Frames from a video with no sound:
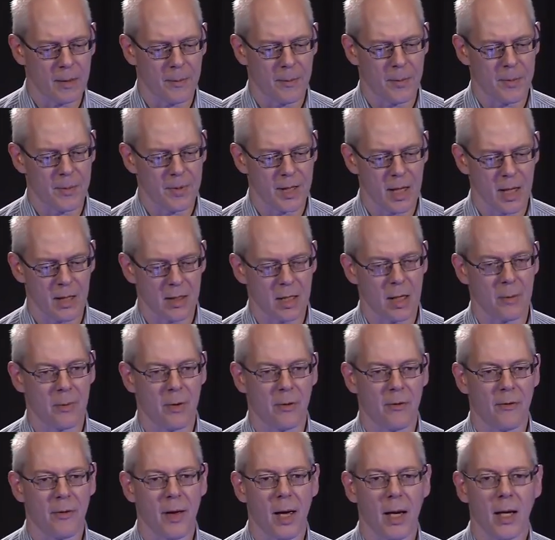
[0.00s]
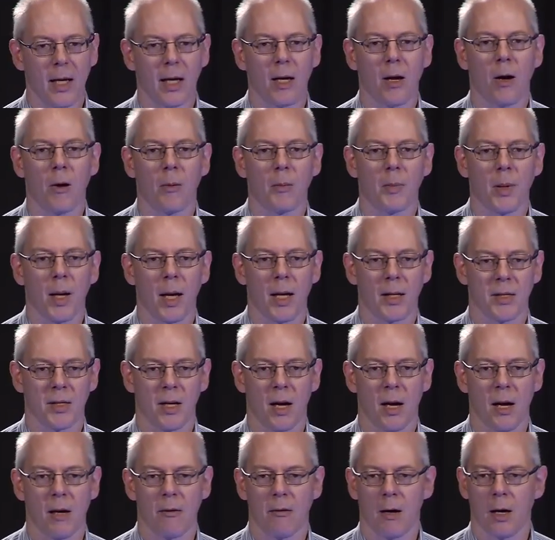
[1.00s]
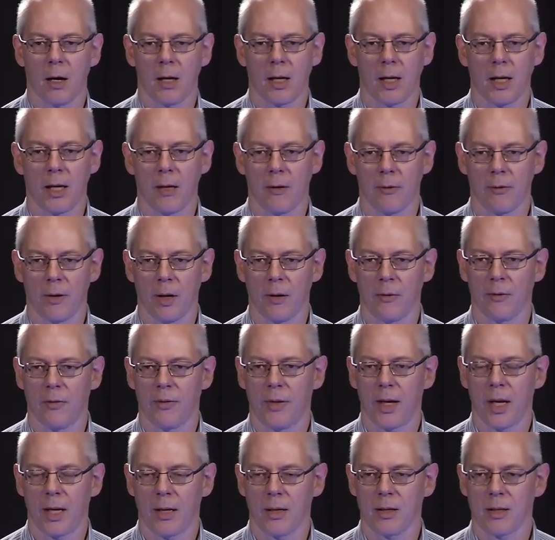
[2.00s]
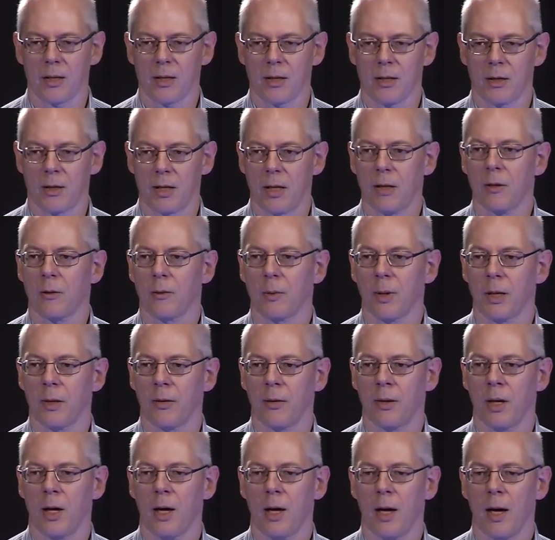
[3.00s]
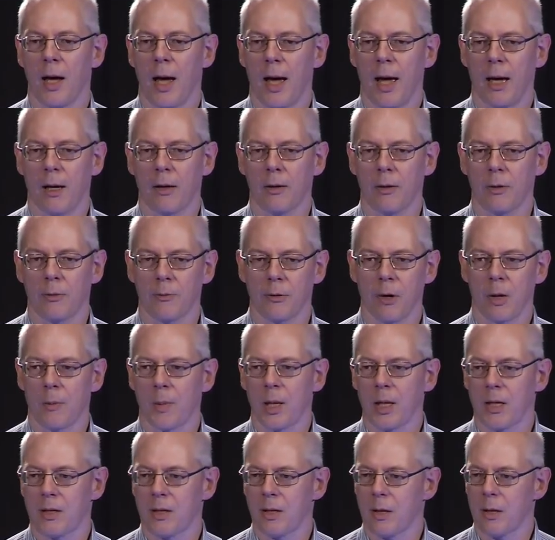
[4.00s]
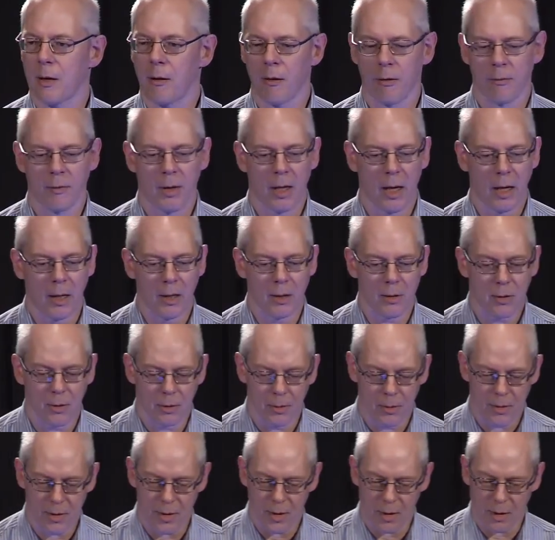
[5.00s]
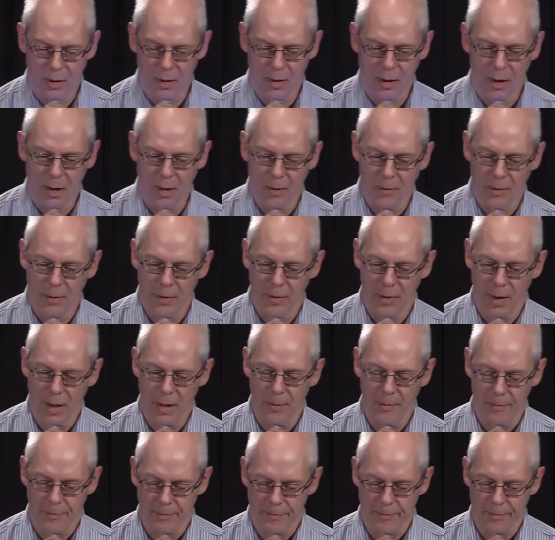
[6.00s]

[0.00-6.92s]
sets up a fairly complex hierarchy of things to deal with. And the trouble is that there aren't really any tools that can cope with that.